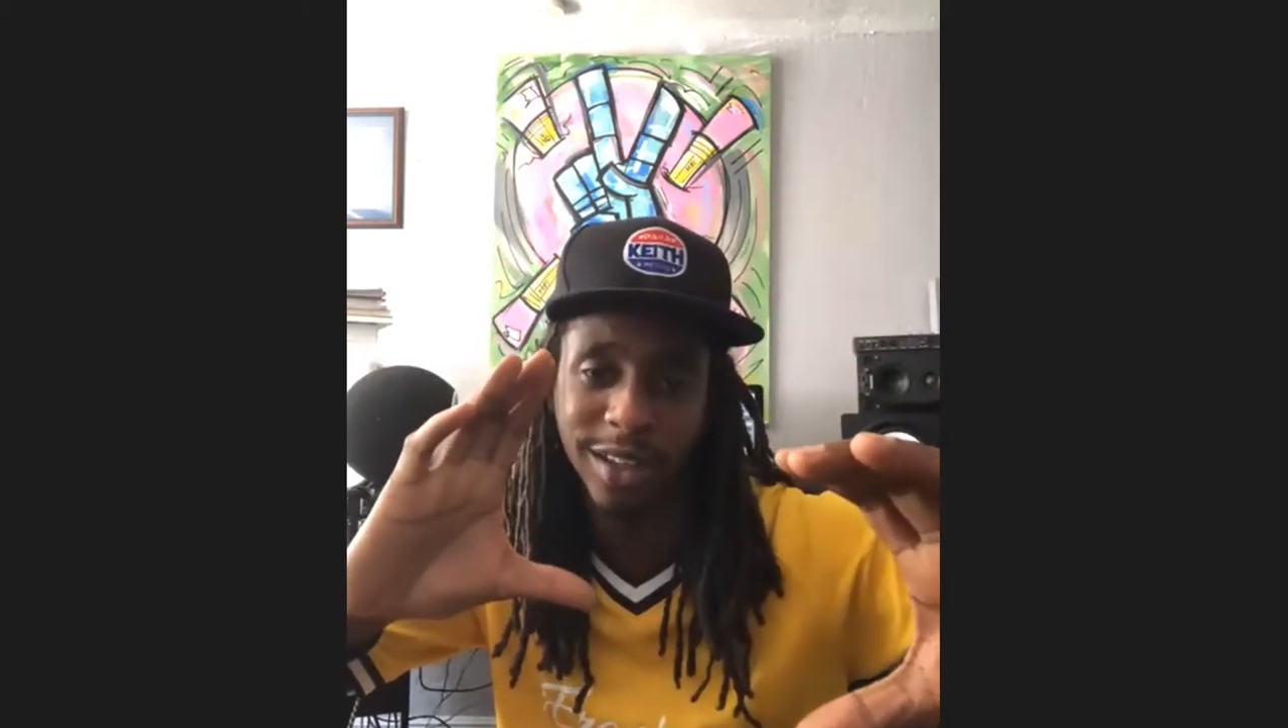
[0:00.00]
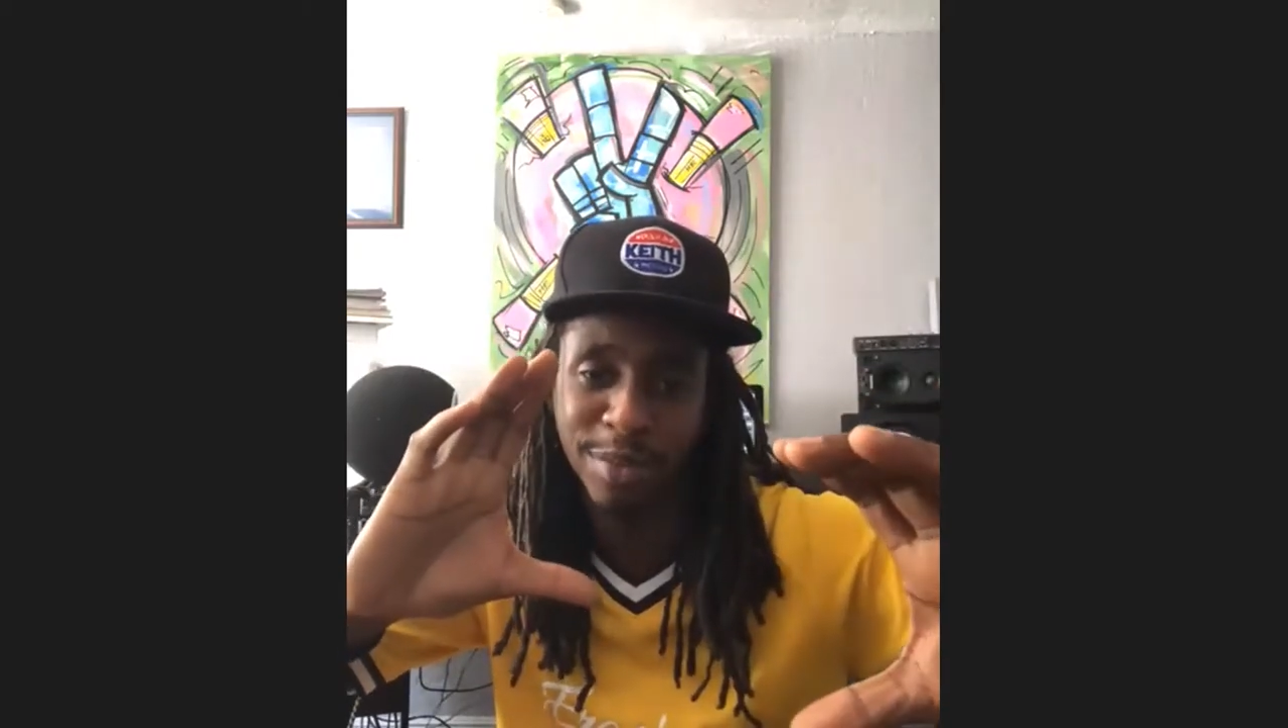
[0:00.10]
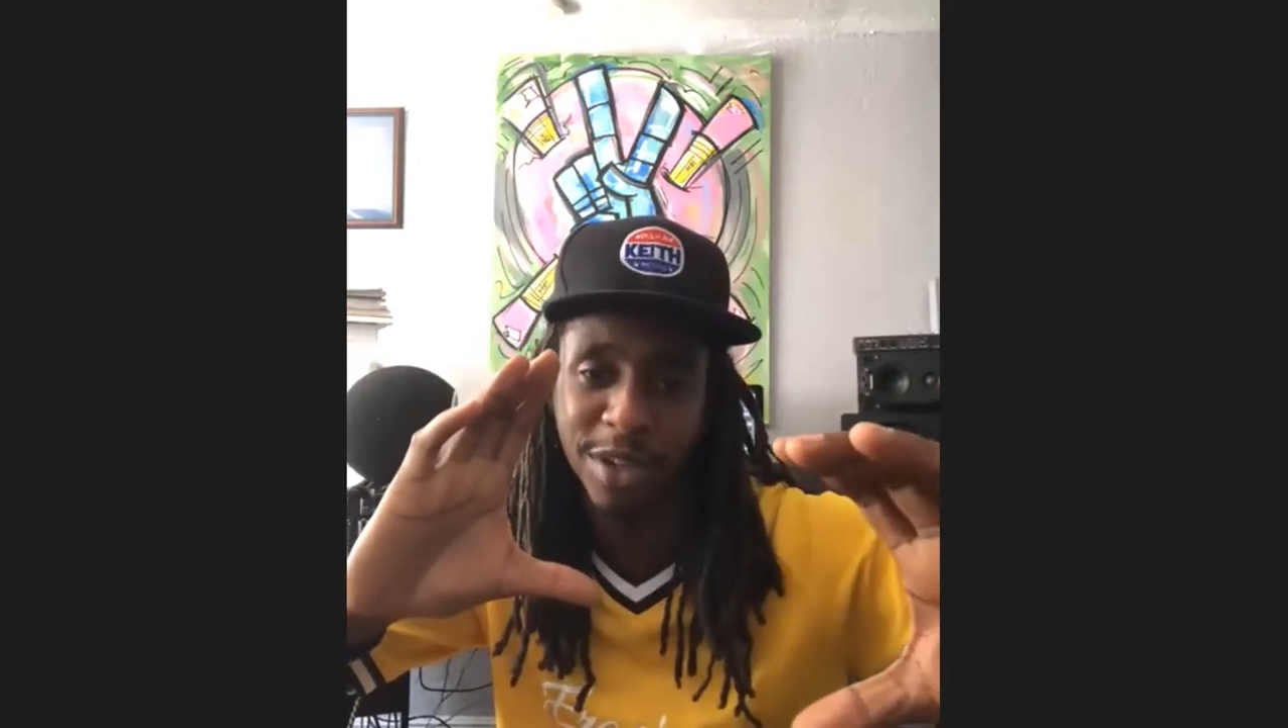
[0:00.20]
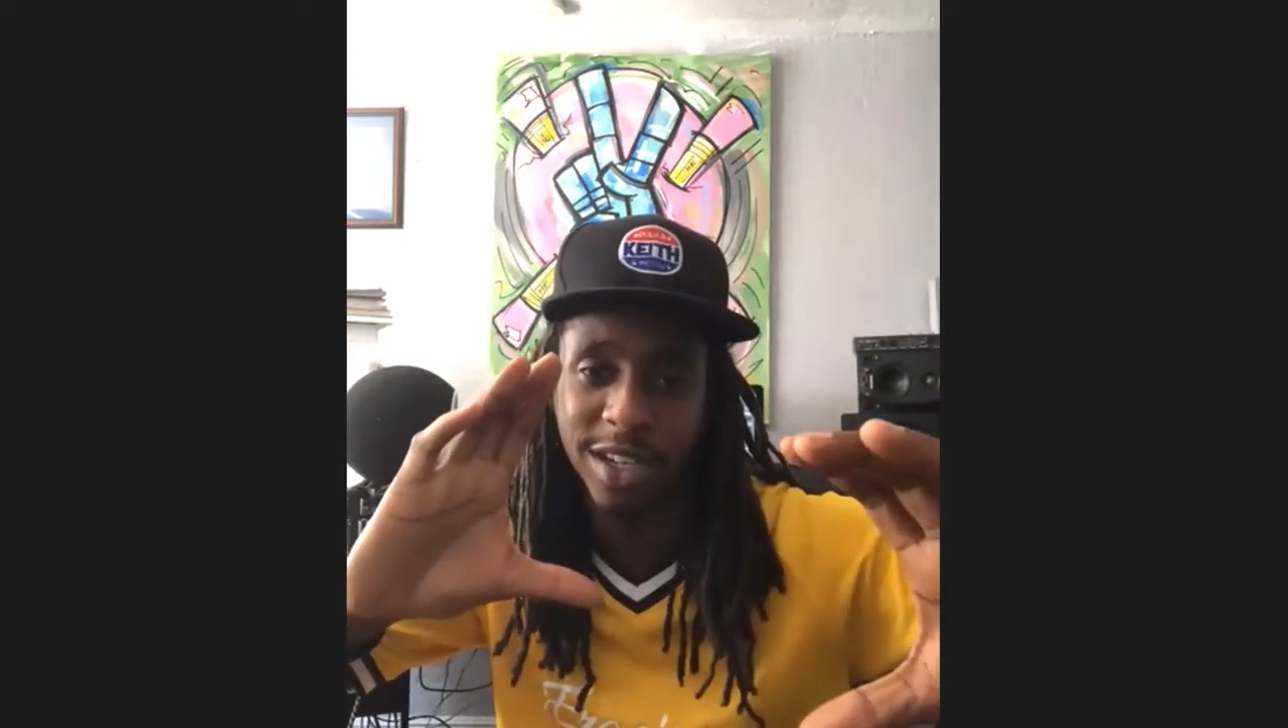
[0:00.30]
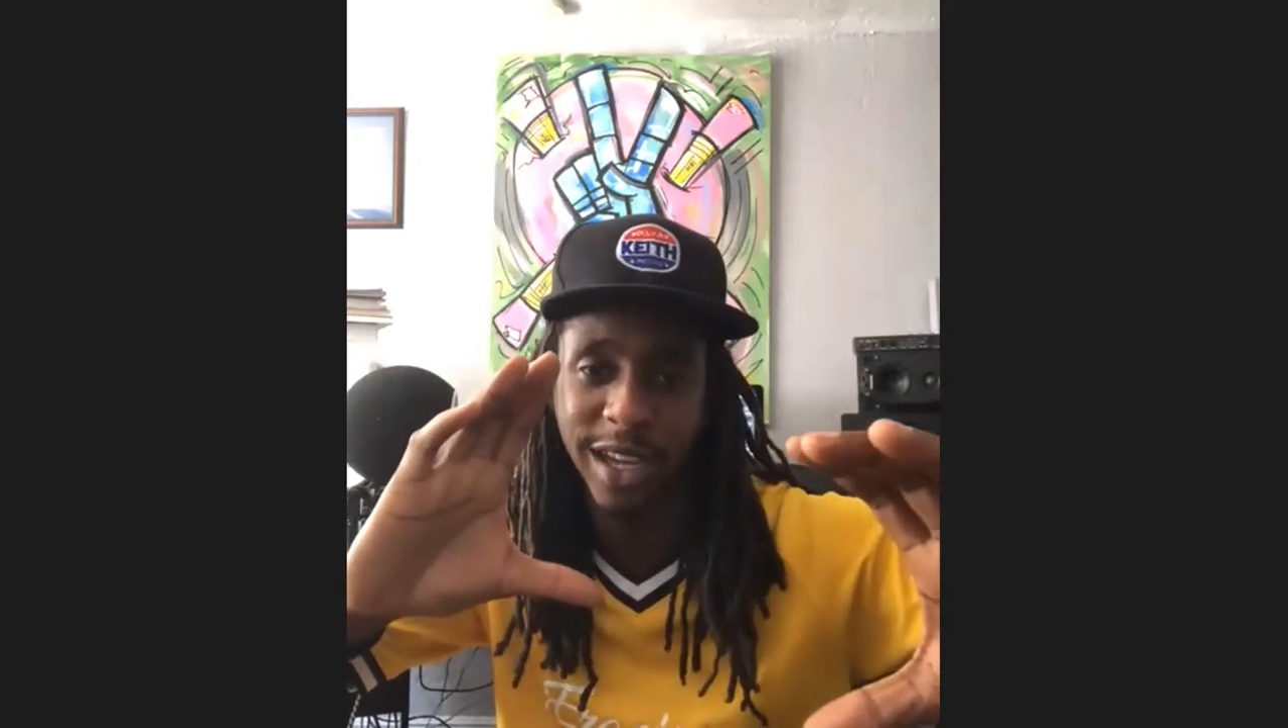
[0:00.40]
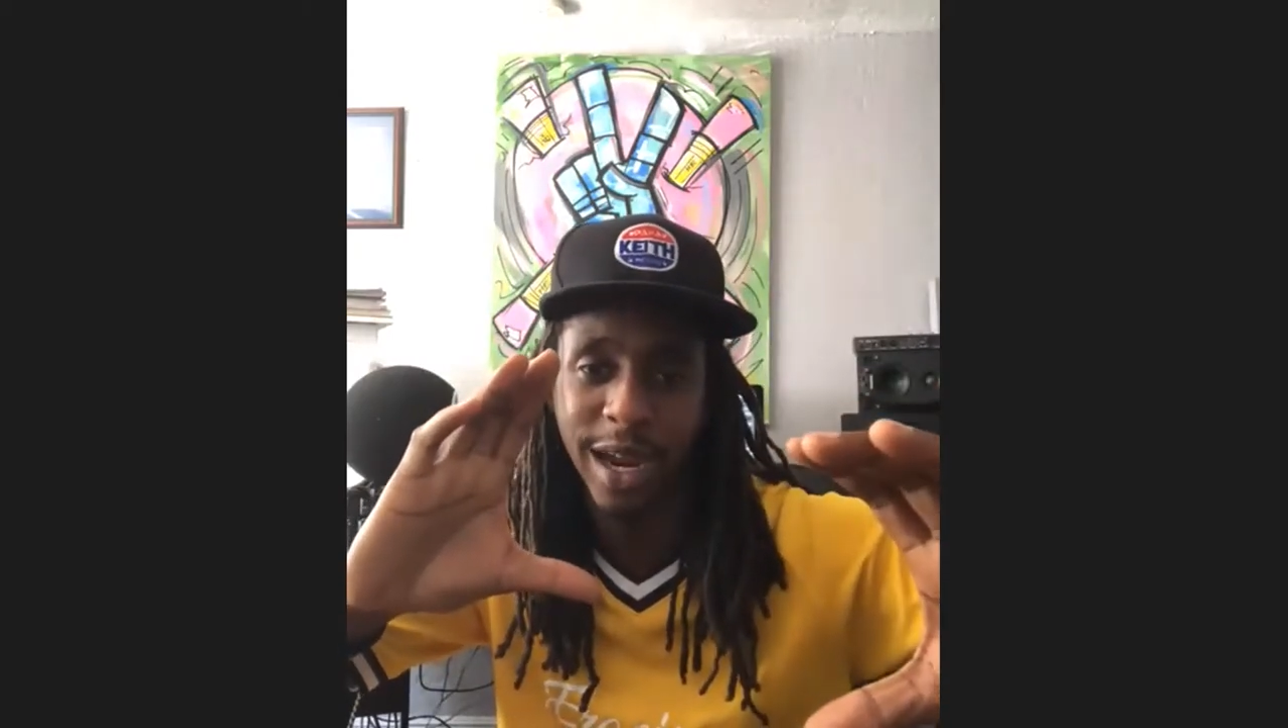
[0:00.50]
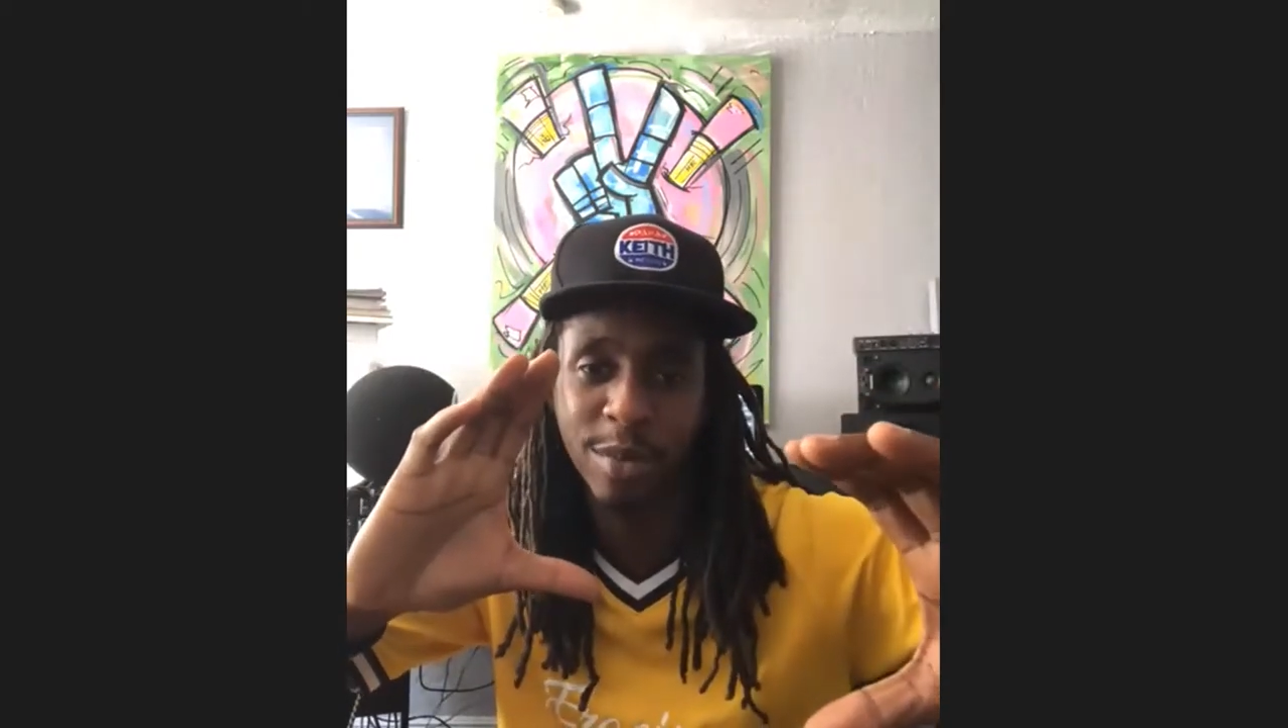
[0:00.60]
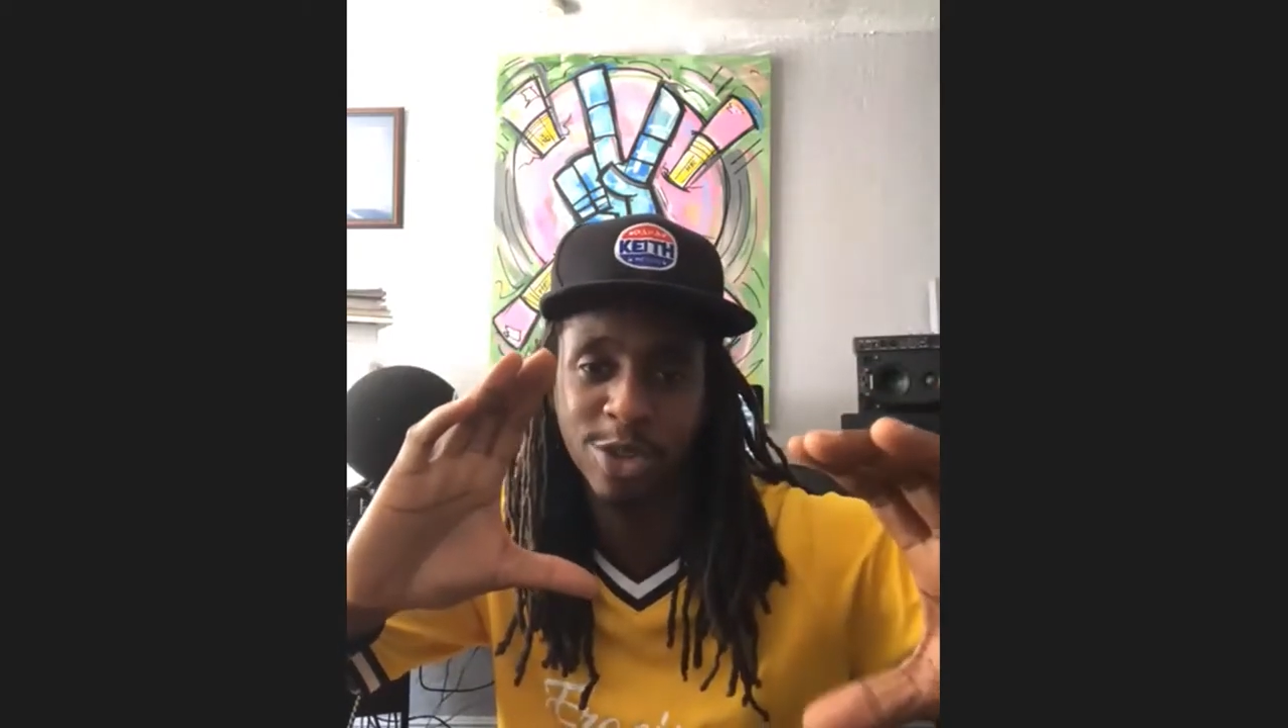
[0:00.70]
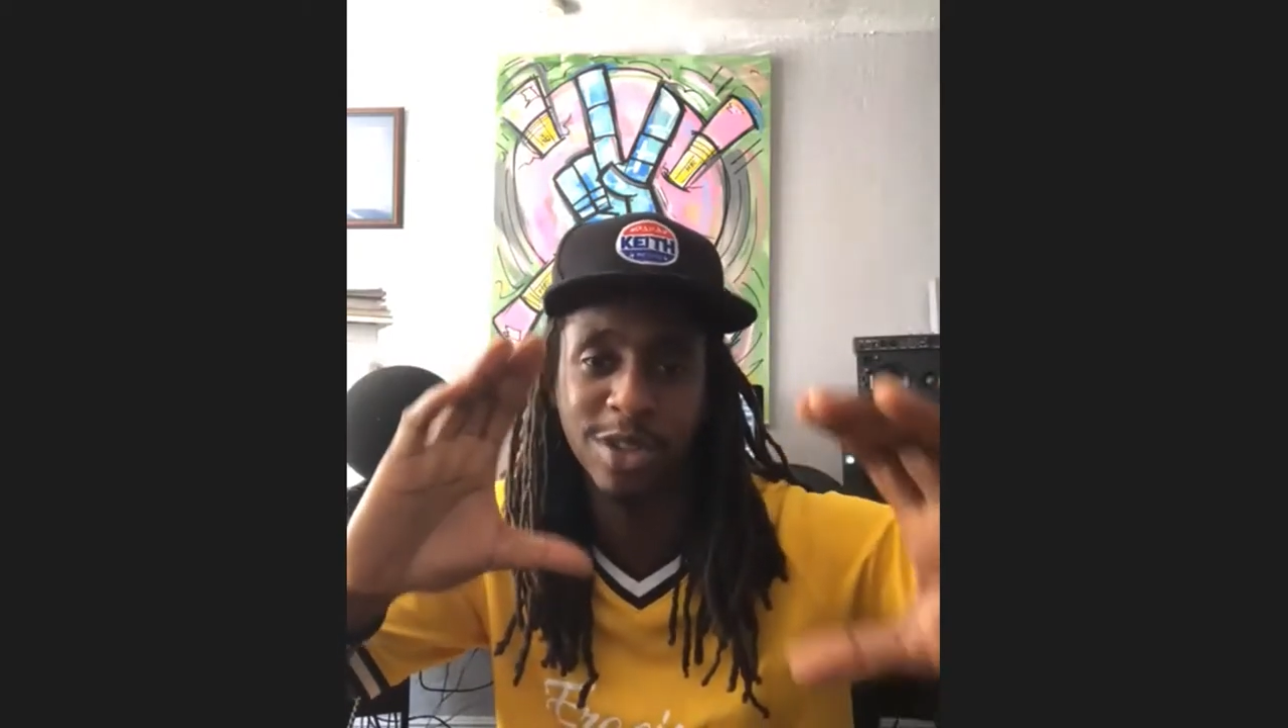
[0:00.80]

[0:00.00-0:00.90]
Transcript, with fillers: put your cameras,